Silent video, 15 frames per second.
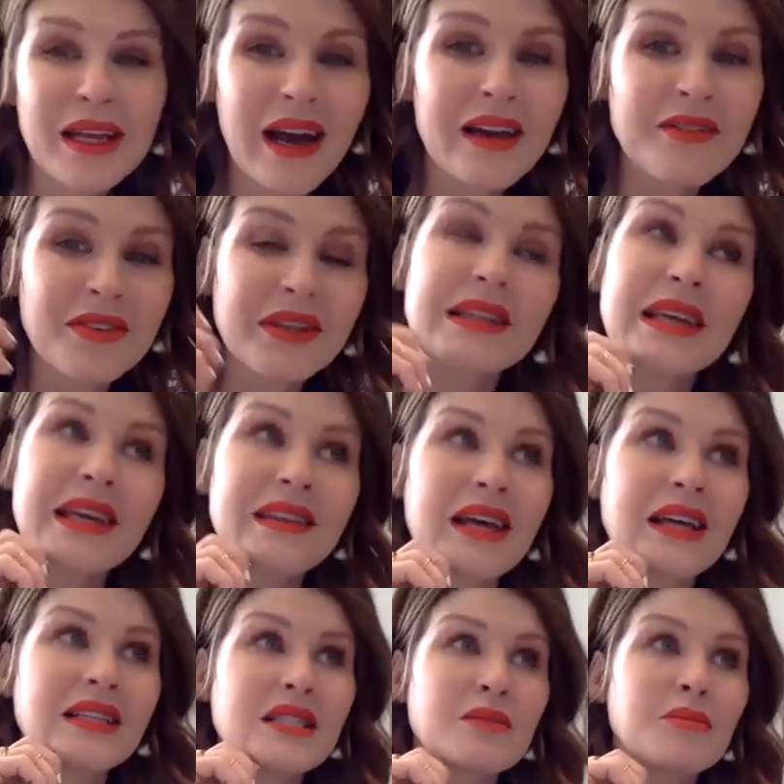I feel like
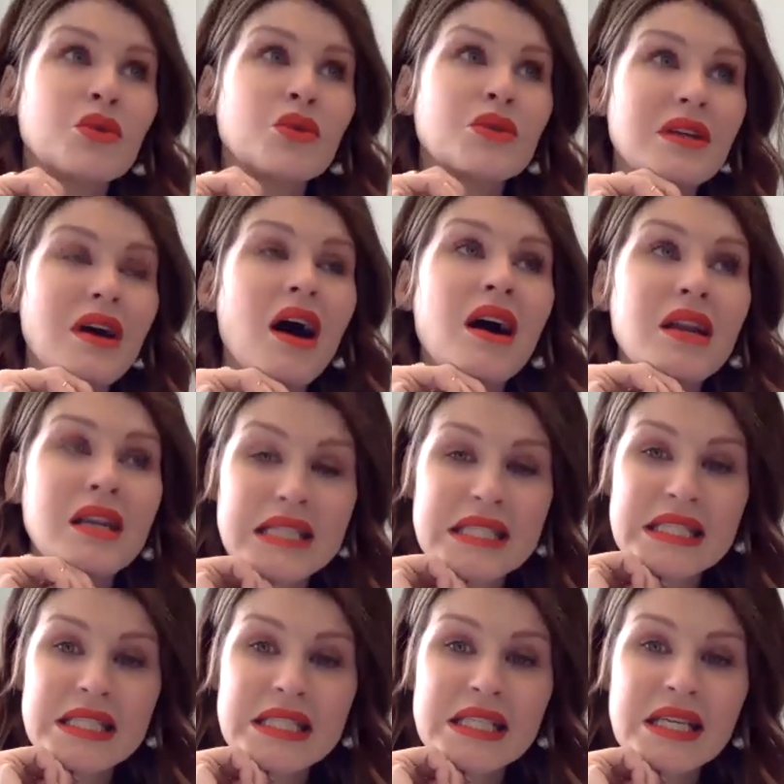that's the most
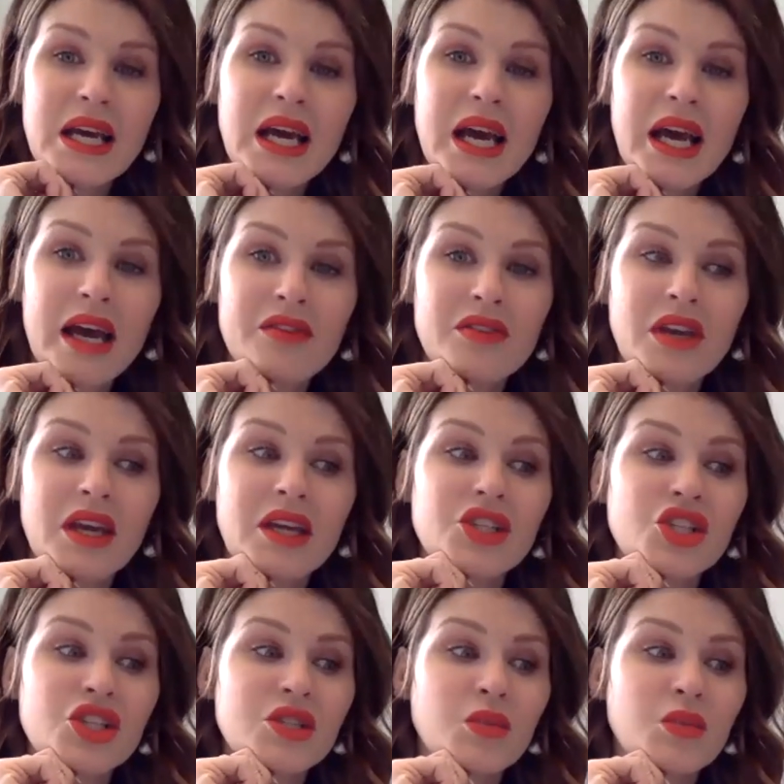honest,
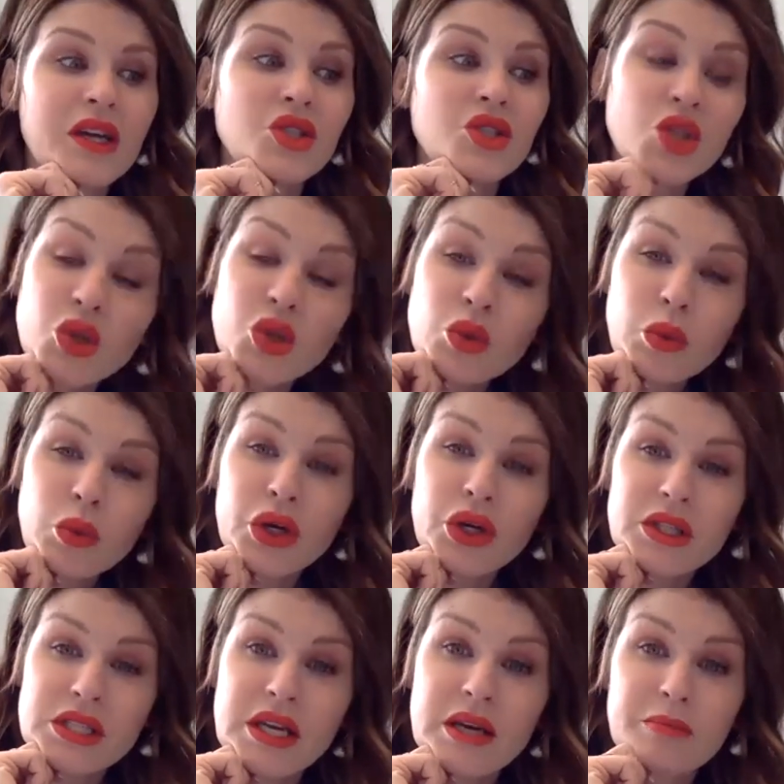efficacious way to work
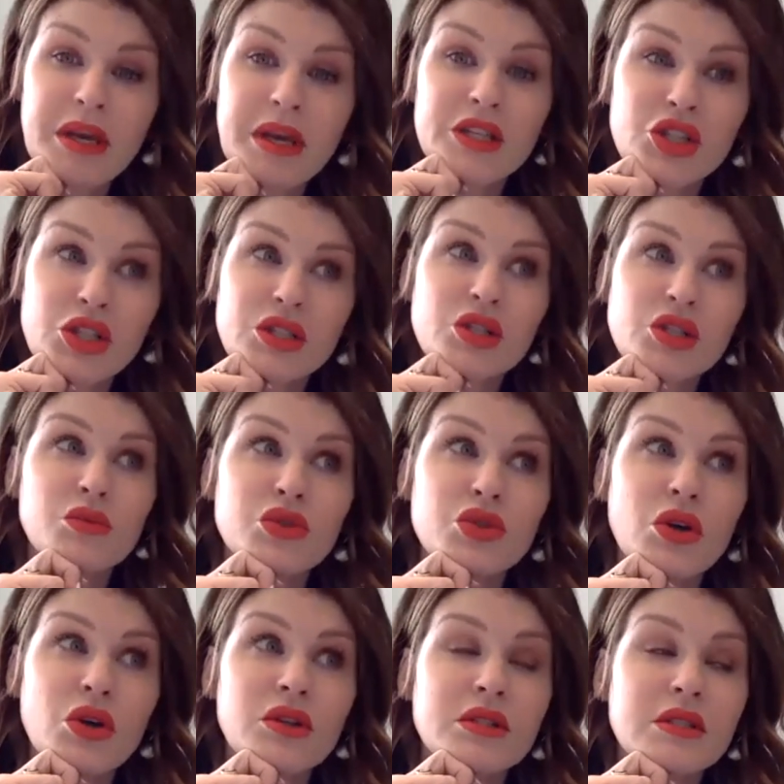to get patients the
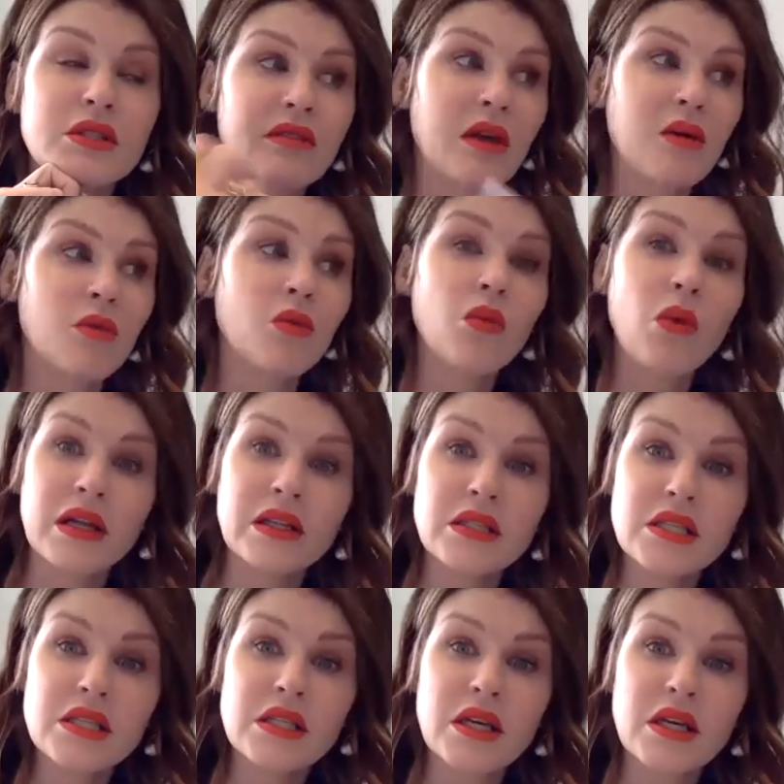results that they
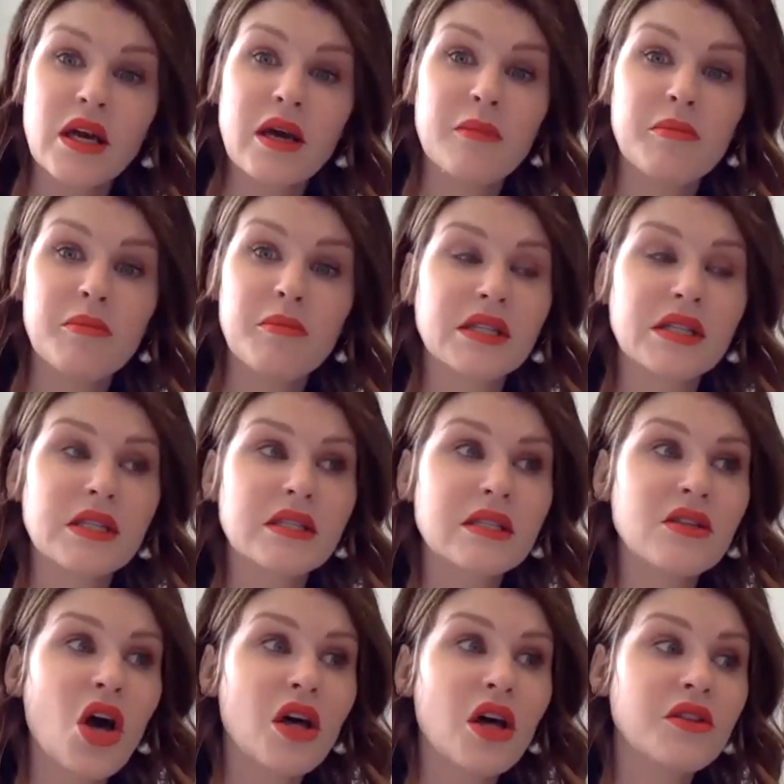want. Because yeah. it's
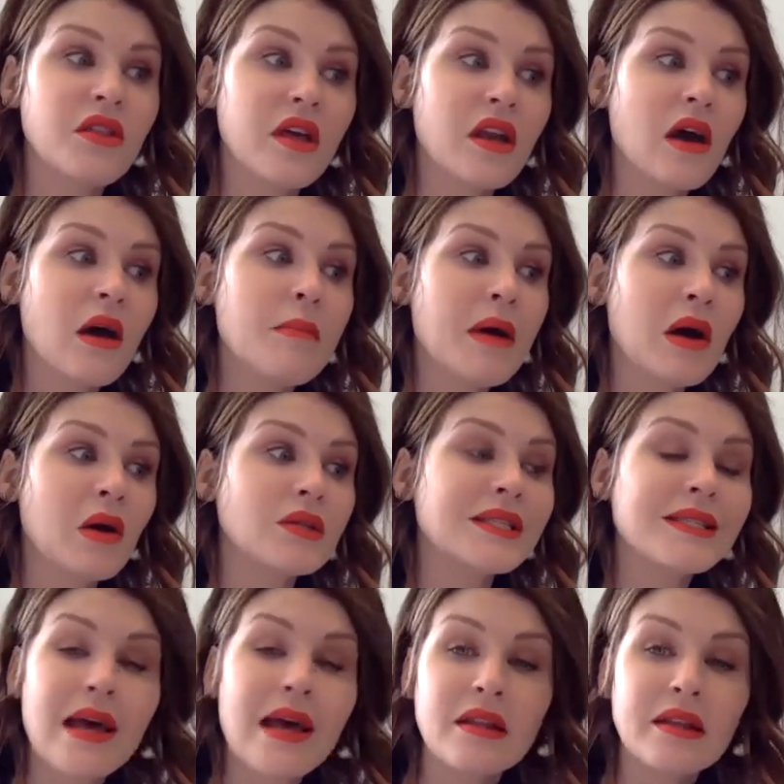not then about
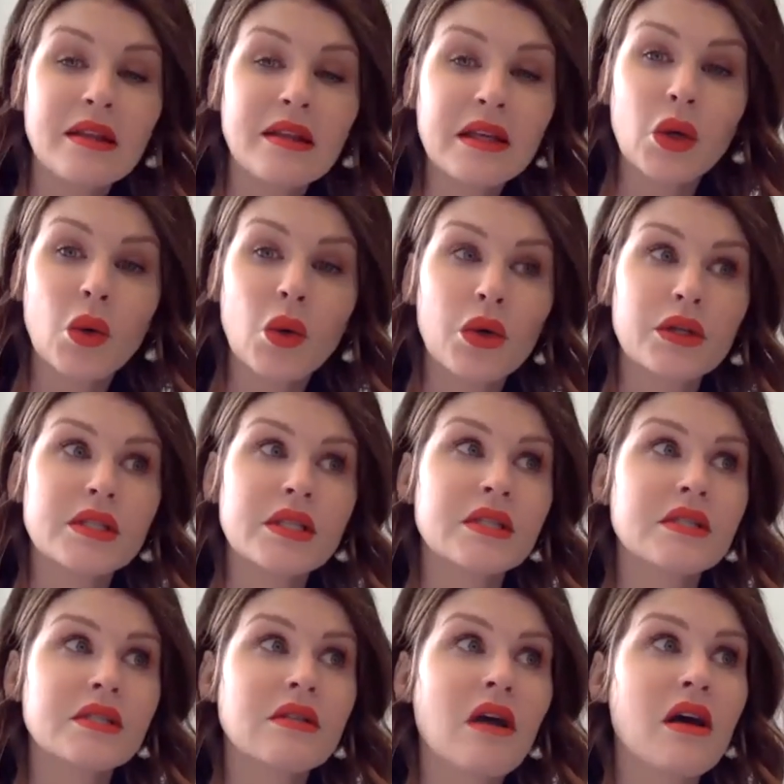selling a course,
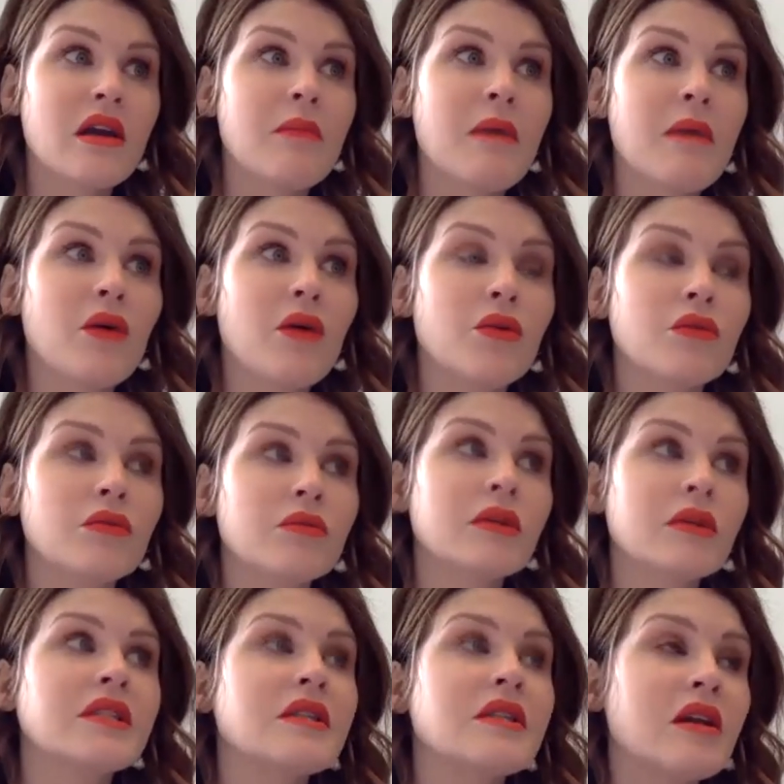it's not about
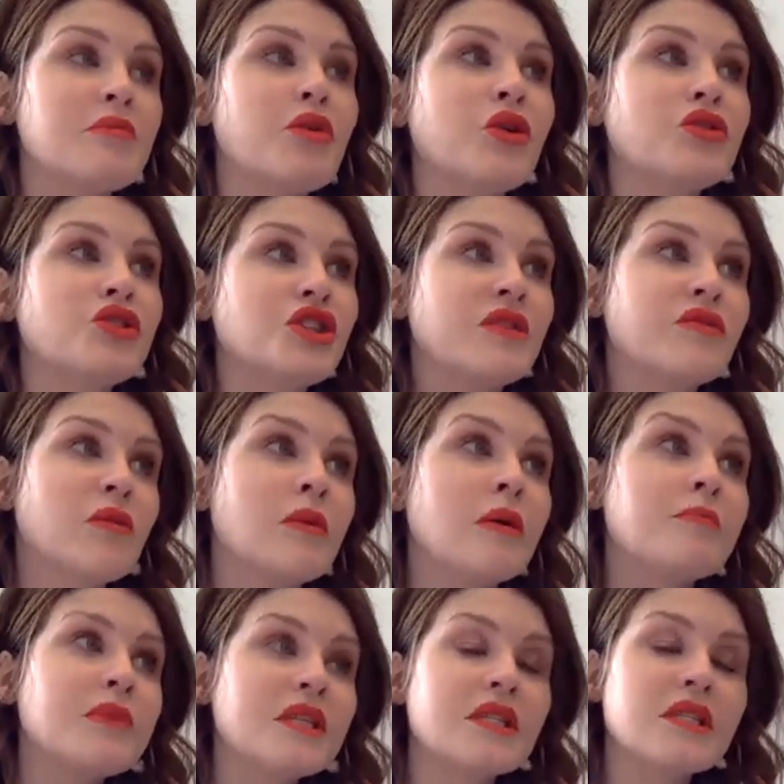it's not approaching it from
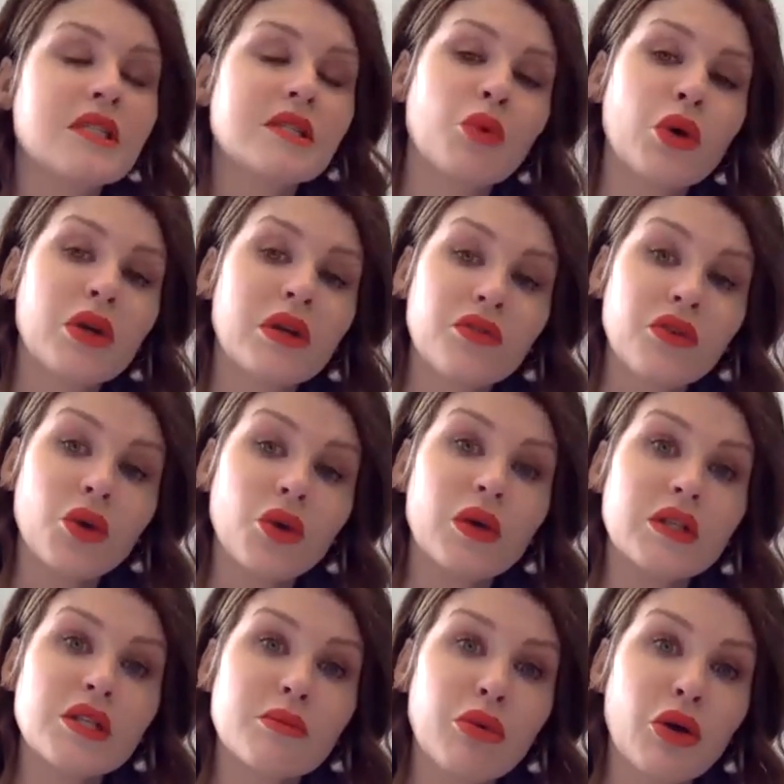a business point of view
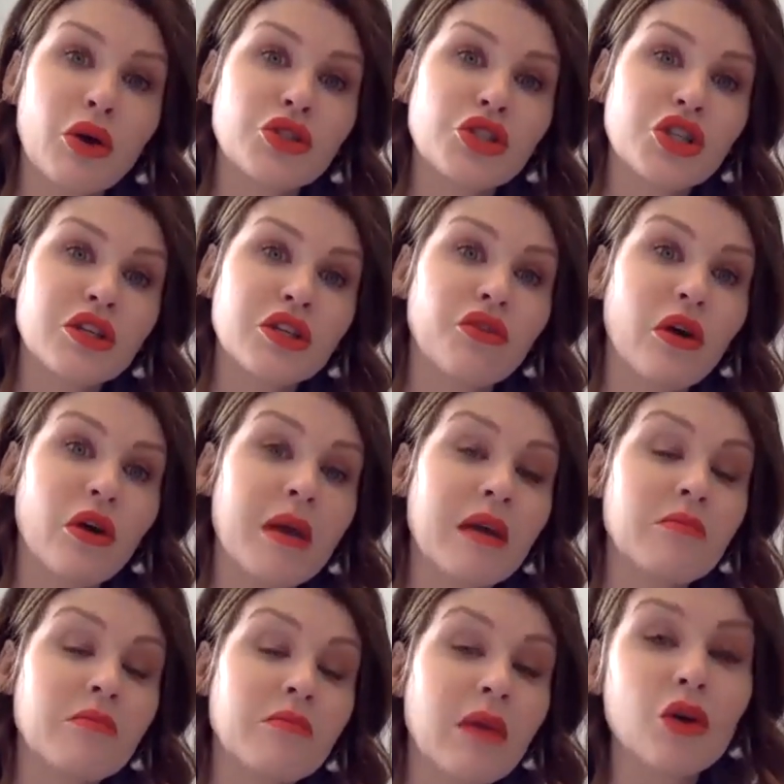it's approaching it from a
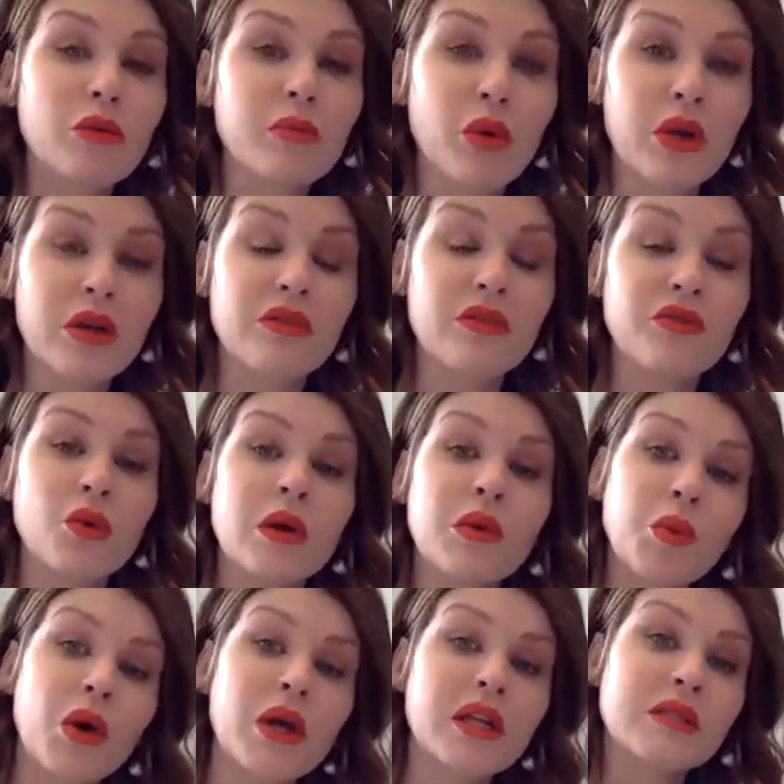medical point of view and
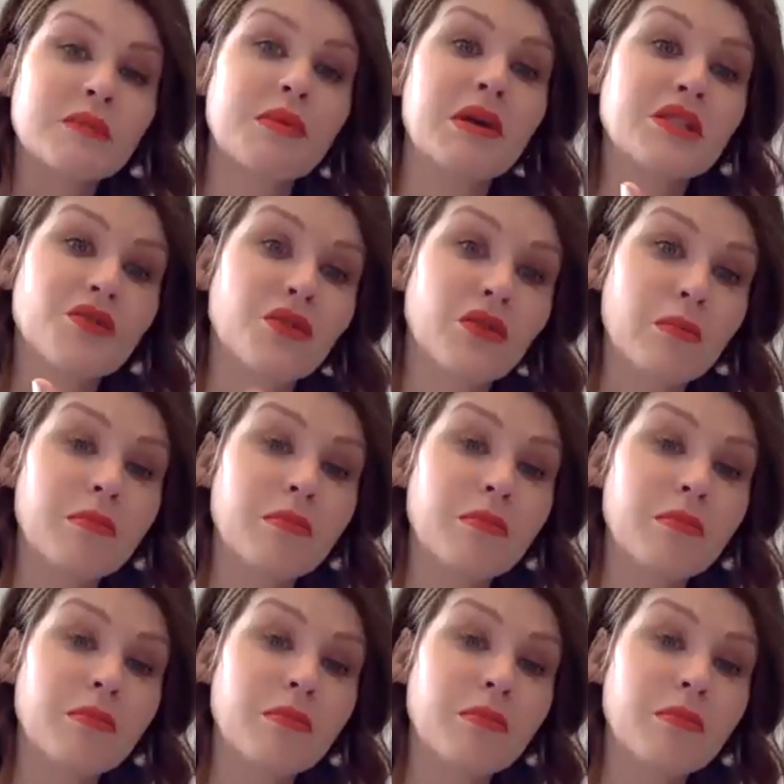what is best for,